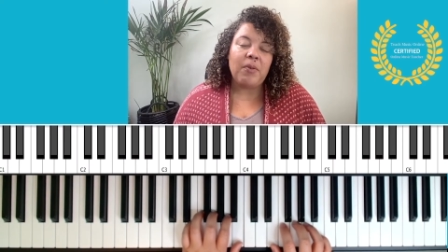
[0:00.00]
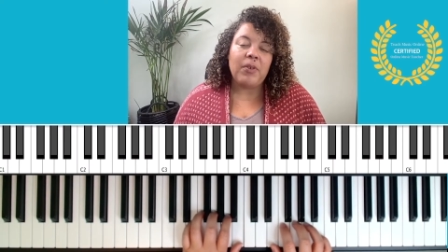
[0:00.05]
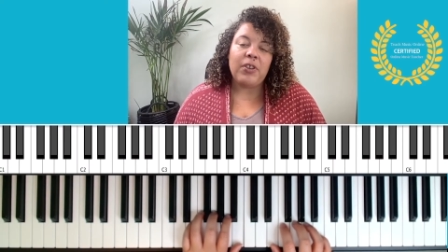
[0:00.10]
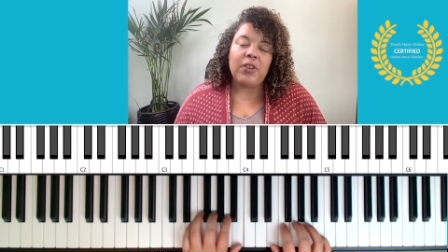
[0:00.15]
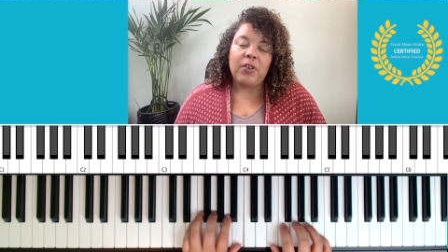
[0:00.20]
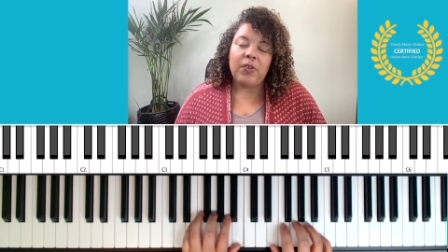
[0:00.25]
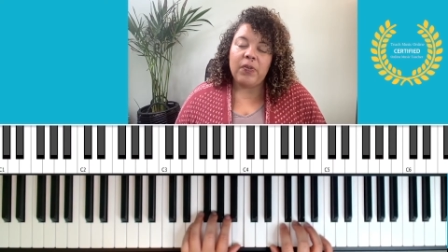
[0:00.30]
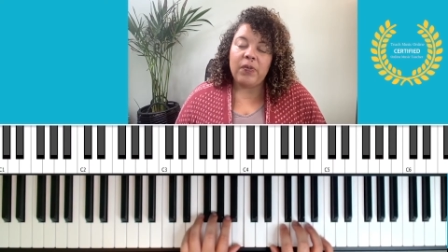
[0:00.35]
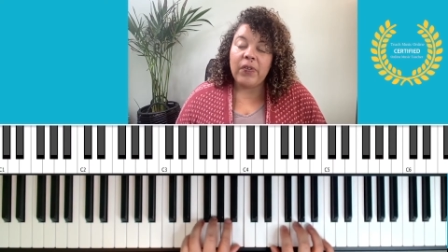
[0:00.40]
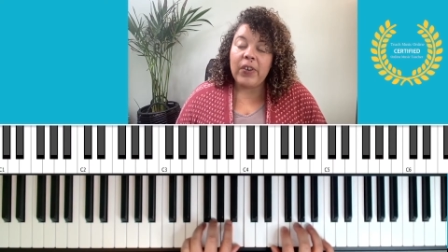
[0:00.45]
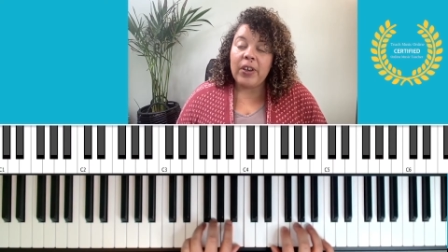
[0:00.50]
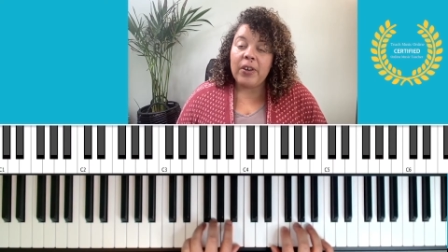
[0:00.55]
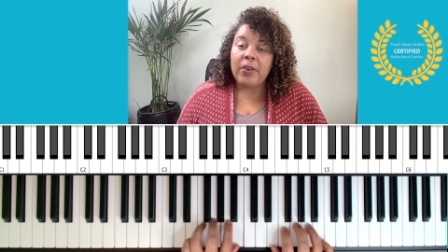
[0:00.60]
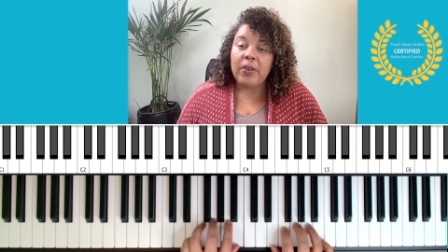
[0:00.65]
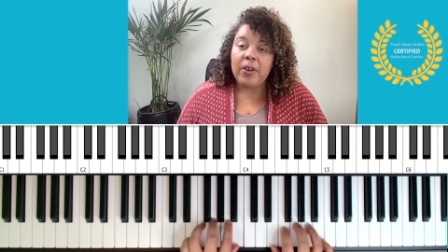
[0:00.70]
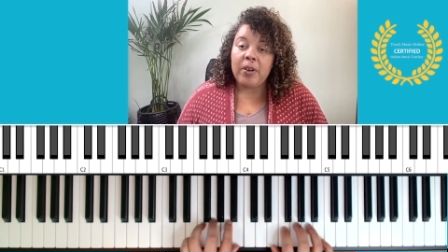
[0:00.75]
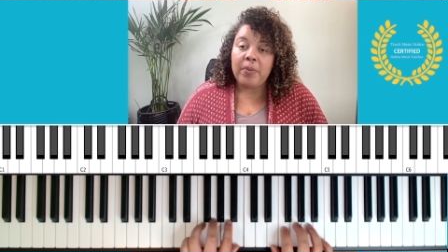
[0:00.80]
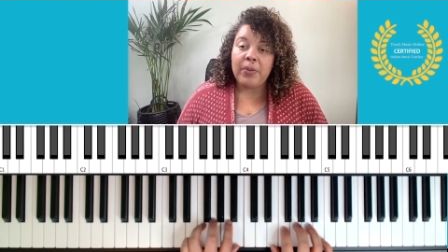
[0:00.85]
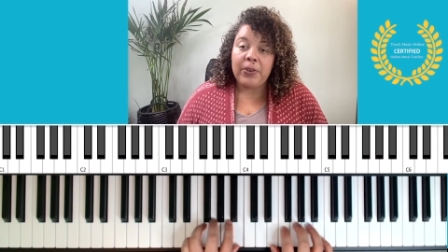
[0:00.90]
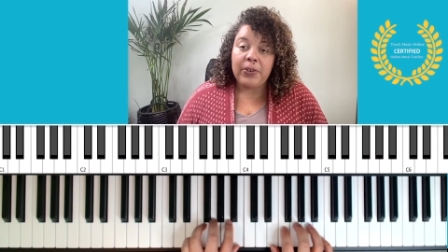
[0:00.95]
with your finger
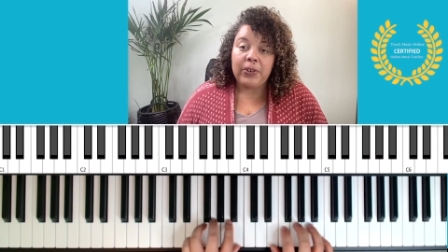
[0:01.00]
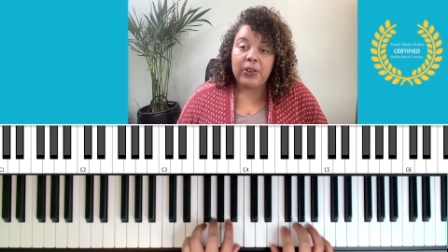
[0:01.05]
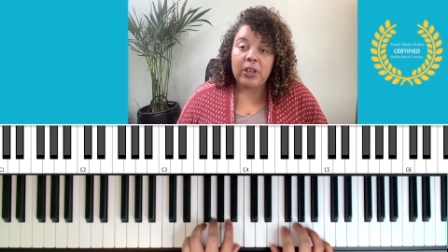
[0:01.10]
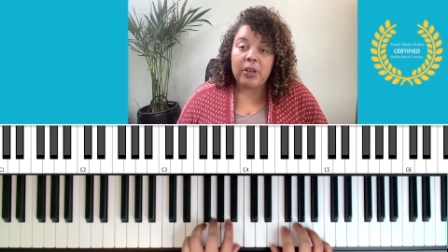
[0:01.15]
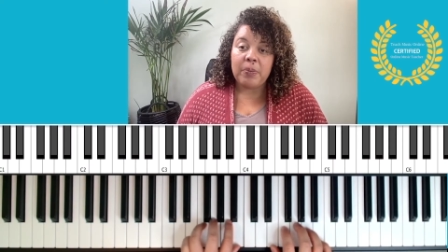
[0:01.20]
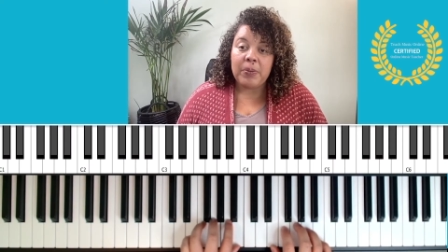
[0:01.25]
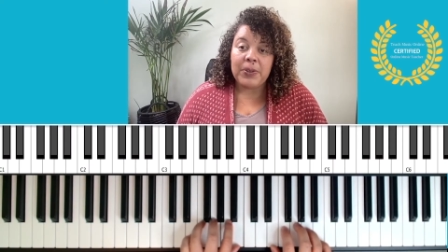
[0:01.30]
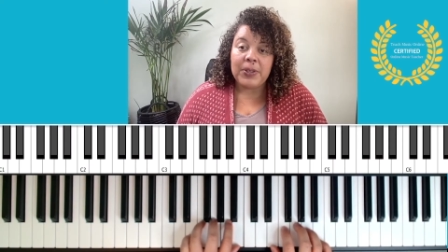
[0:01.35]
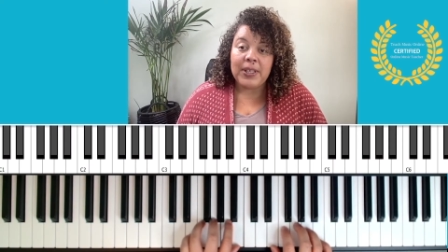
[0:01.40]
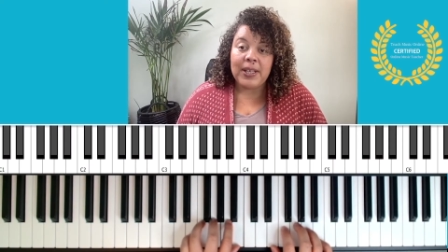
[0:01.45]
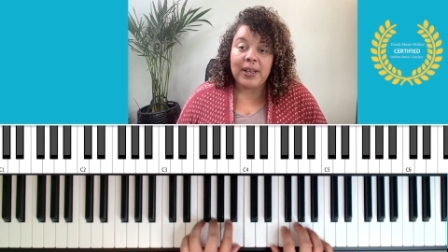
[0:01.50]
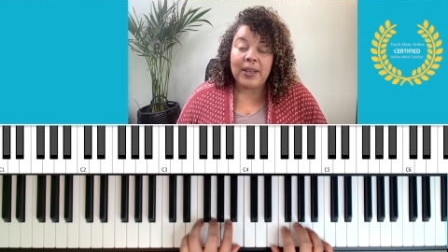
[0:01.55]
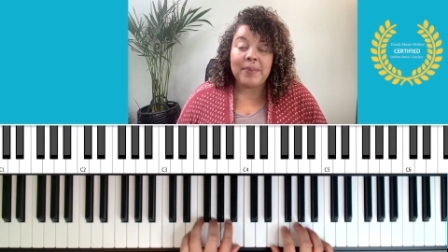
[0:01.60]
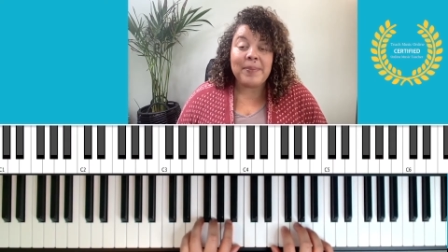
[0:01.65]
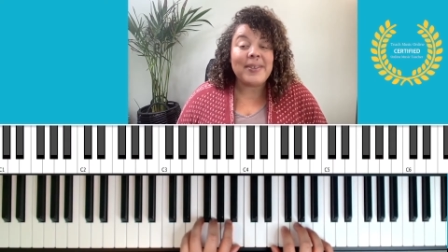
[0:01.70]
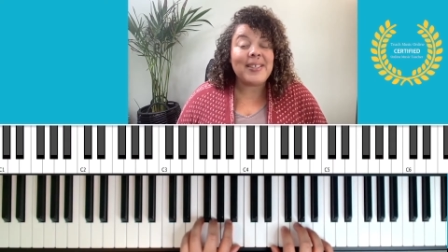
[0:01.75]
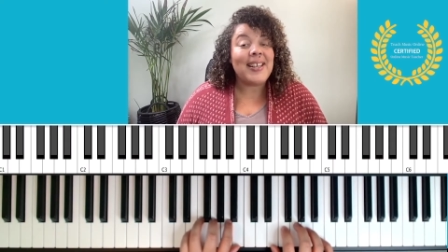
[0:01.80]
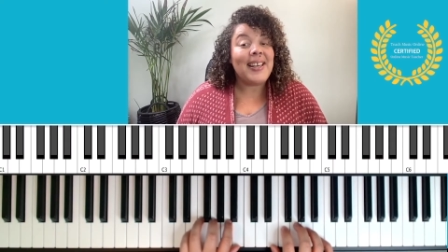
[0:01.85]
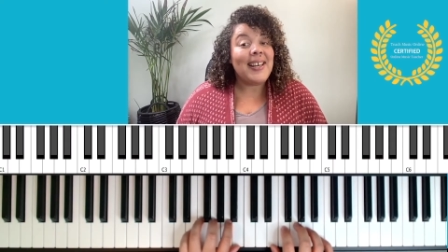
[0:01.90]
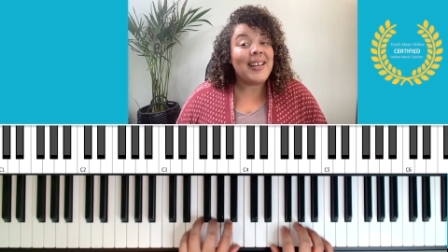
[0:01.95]
numbers a couple
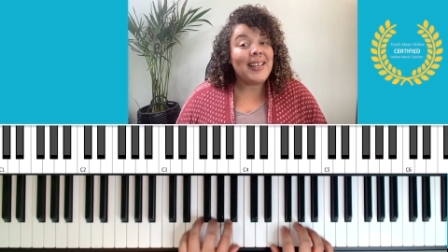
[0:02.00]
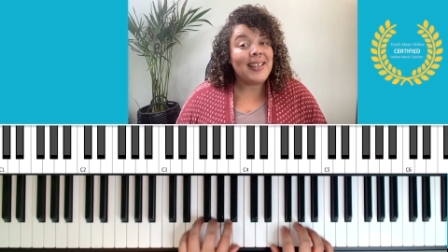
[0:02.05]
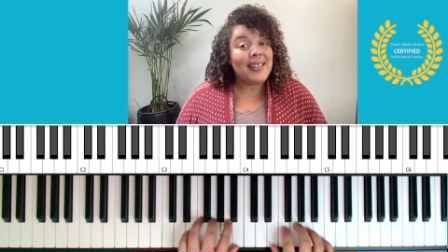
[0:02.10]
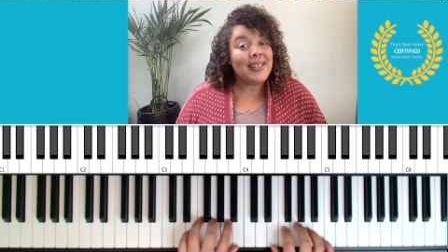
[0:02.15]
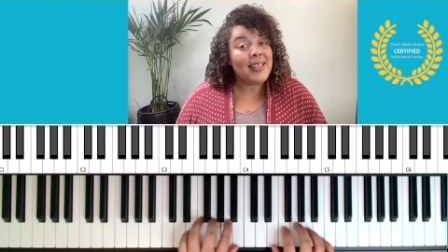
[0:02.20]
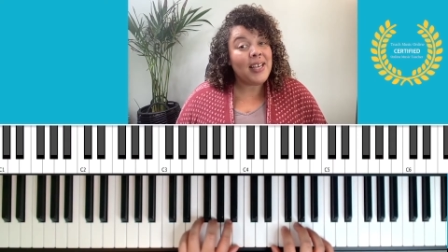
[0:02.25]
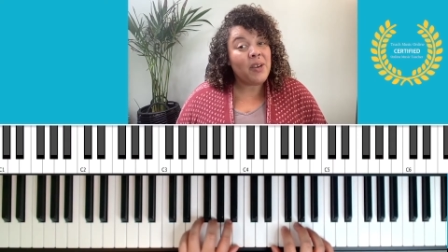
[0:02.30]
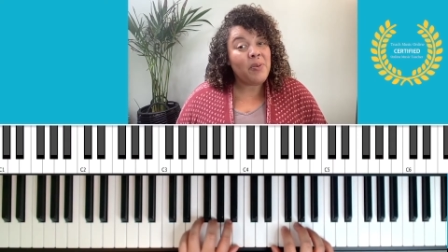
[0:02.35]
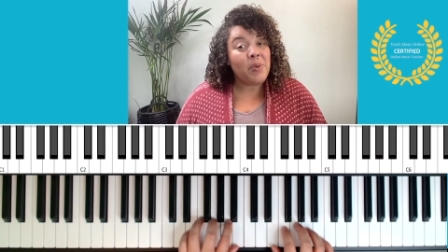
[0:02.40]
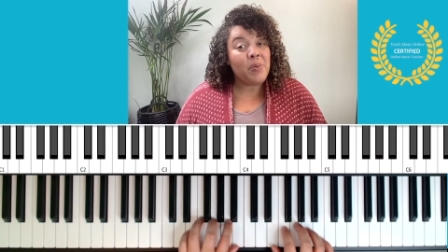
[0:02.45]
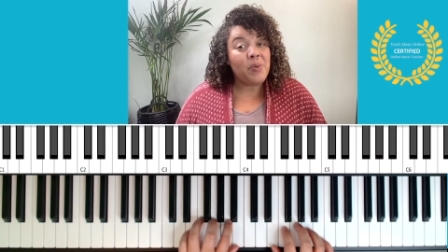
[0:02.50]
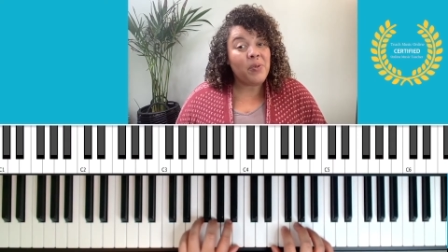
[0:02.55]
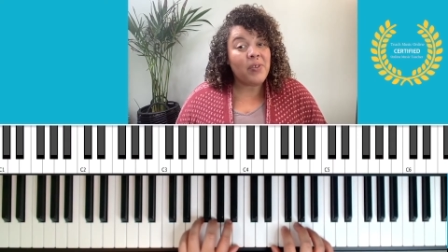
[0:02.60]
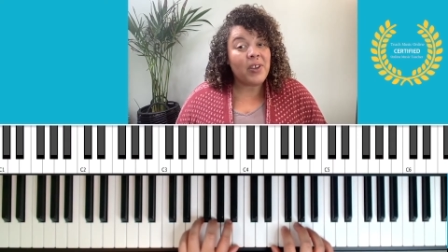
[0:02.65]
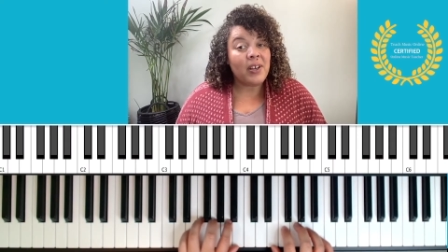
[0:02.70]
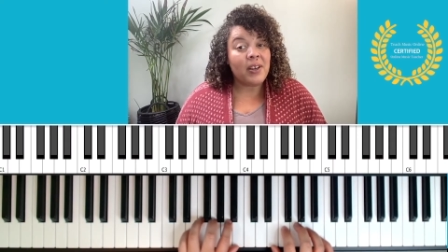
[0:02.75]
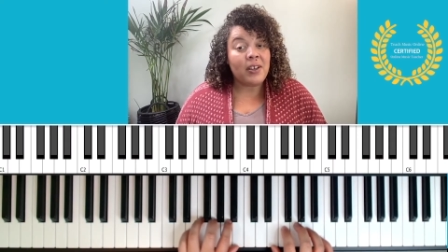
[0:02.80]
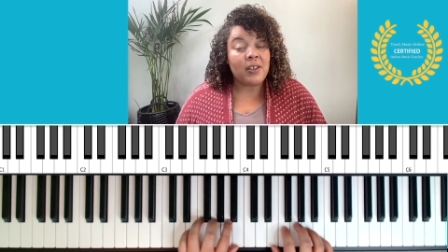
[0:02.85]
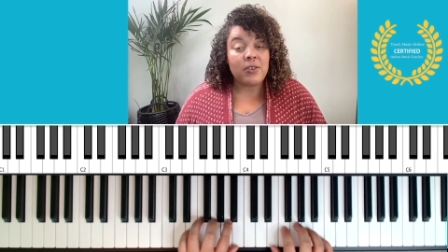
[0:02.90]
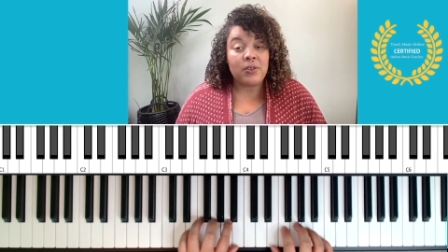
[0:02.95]
times. Now we're
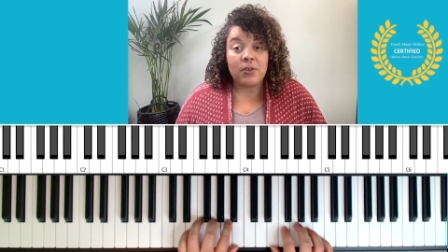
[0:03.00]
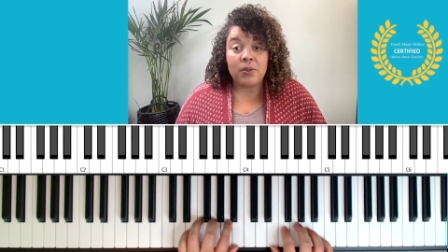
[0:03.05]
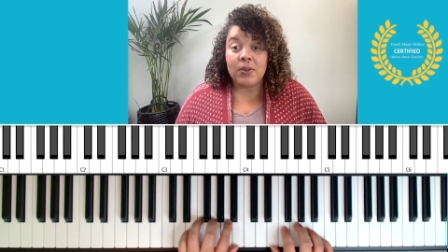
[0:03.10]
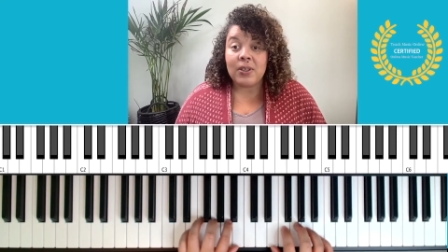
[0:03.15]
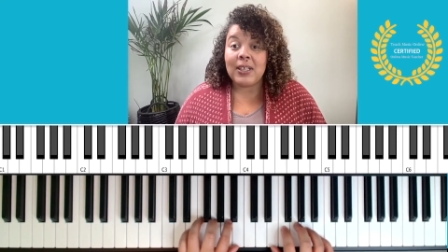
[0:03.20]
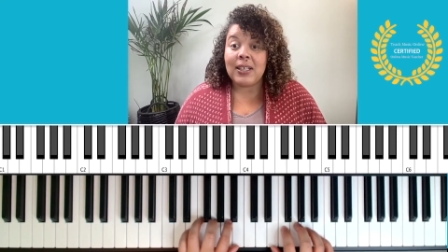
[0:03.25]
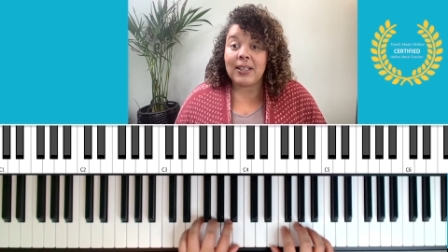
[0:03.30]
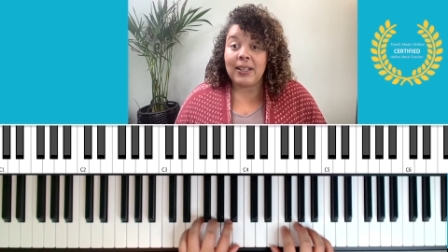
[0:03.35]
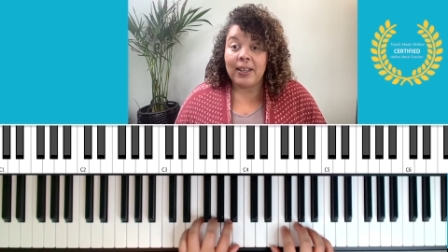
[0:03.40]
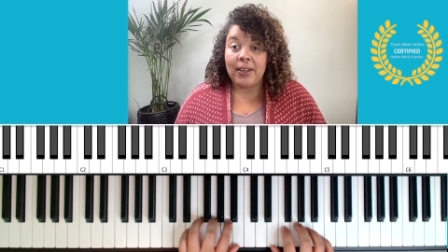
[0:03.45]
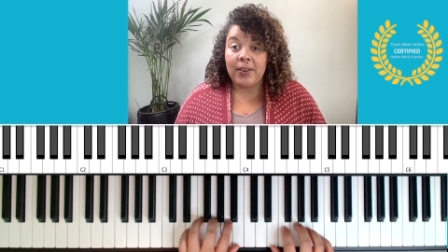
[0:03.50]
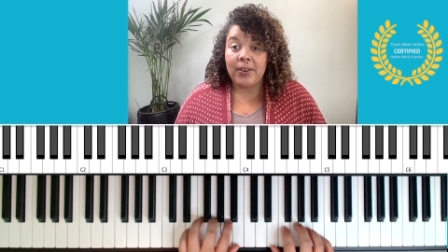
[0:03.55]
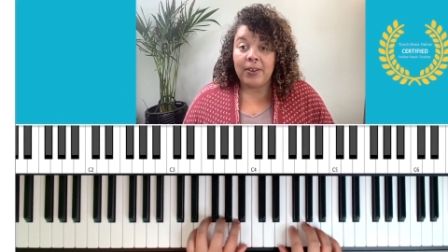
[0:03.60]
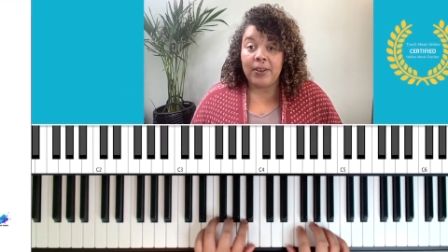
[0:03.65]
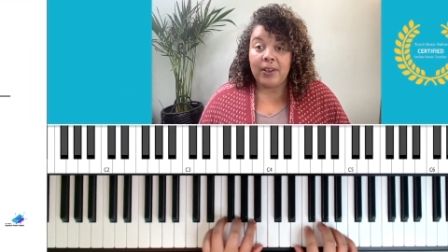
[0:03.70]
moving on to the letter